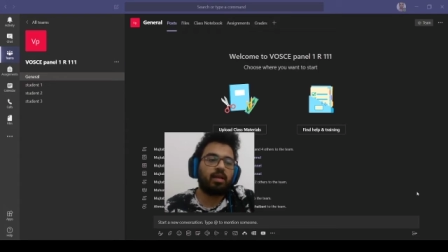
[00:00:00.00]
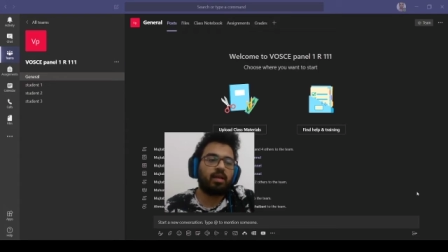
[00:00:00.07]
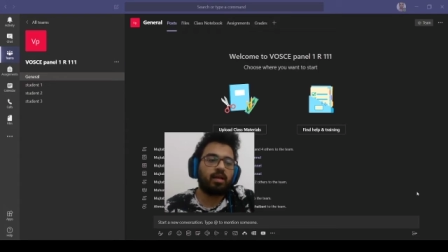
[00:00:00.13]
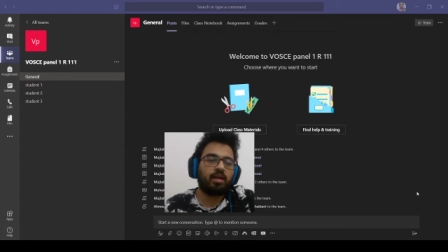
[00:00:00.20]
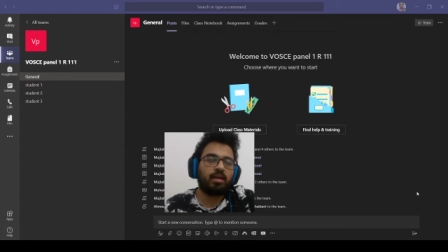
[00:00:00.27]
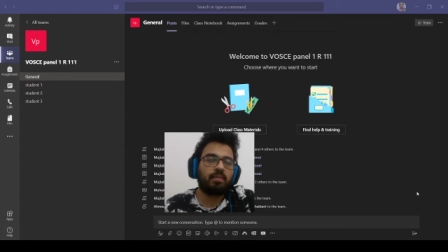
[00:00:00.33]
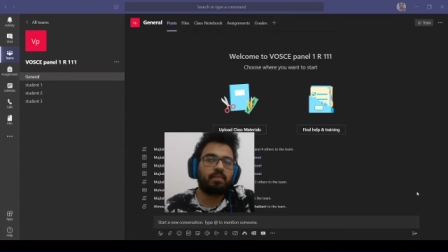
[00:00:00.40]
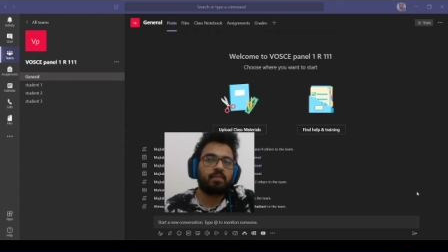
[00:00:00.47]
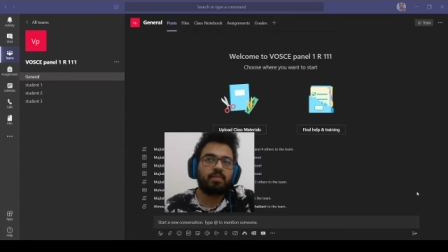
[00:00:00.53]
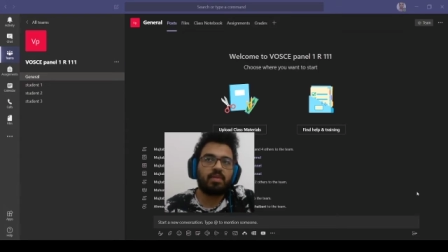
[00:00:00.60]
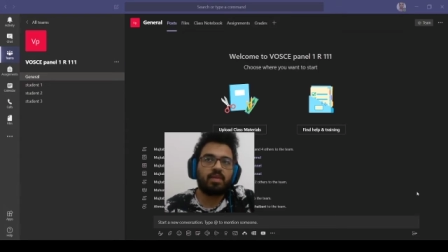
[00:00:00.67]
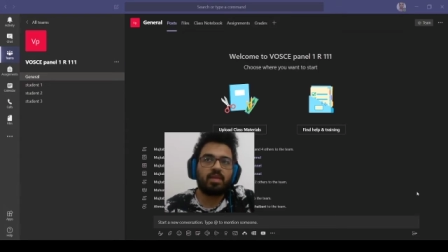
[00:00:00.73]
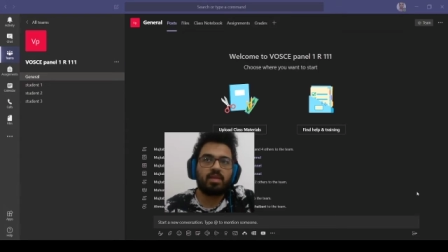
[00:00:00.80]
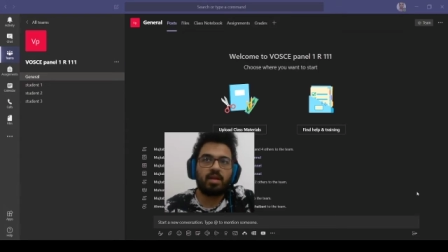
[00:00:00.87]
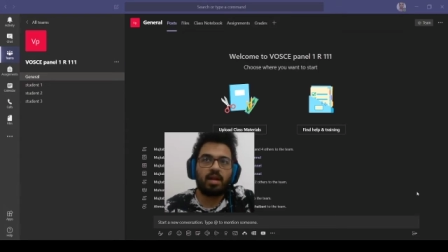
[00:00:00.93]
like
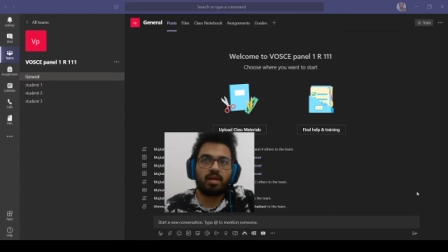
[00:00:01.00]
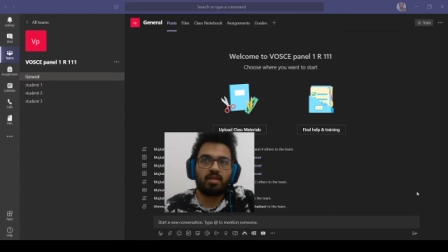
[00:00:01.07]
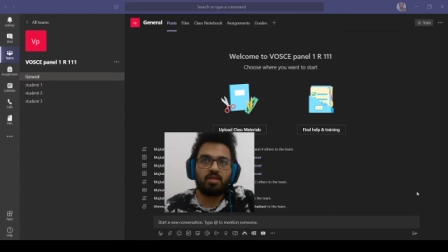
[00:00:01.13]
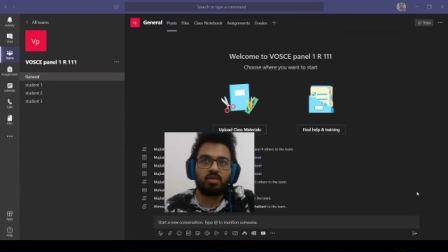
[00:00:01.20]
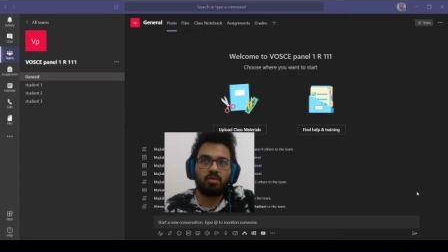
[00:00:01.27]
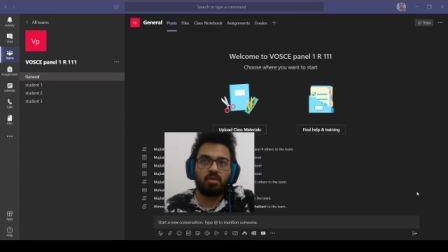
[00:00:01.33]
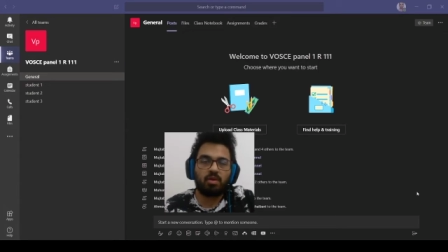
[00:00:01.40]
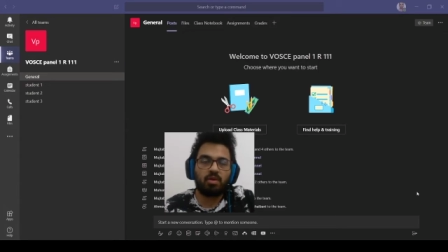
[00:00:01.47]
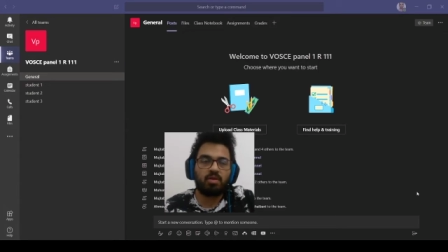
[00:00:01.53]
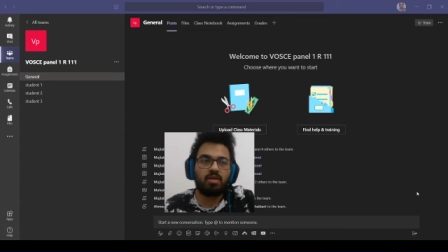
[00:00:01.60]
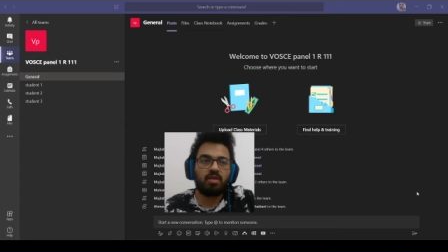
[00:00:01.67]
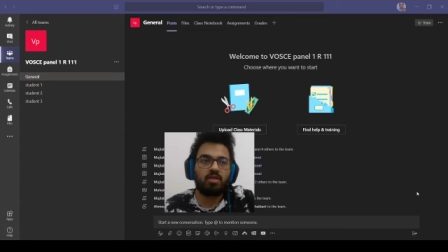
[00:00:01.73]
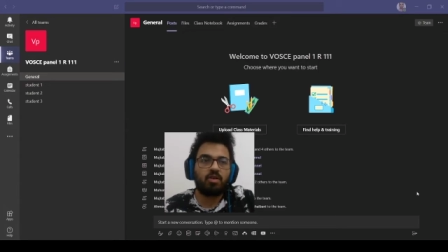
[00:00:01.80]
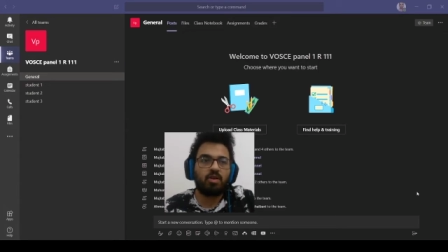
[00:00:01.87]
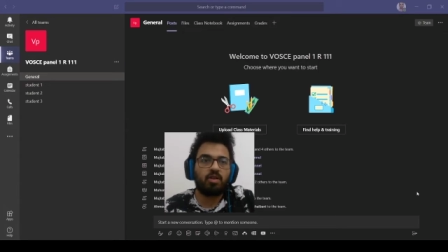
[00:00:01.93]
the, the next student
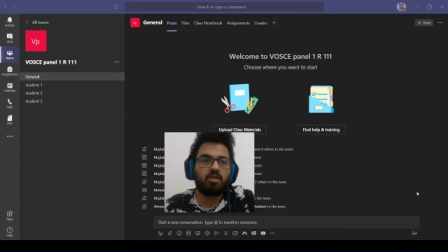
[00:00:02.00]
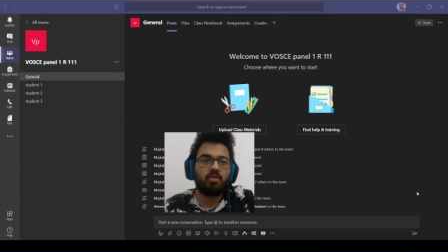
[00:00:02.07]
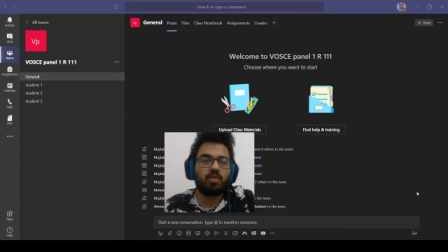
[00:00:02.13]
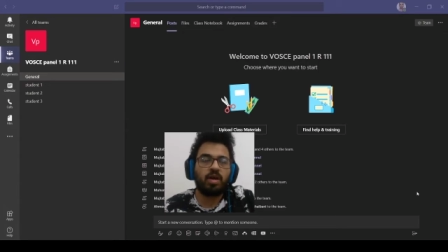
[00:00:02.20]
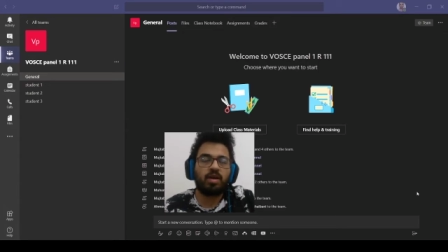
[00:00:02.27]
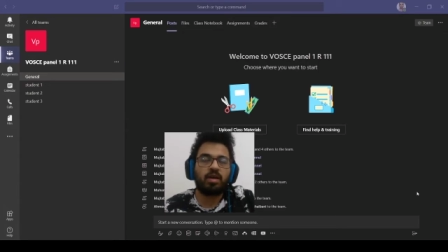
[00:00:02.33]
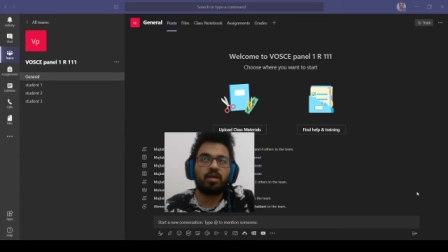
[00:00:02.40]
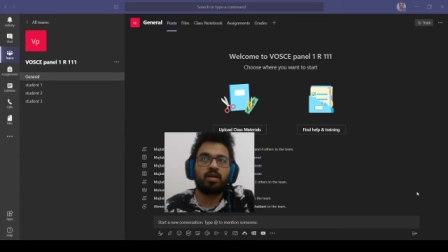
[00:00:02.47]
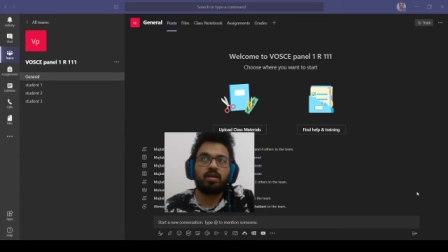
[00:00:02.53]
is on his way,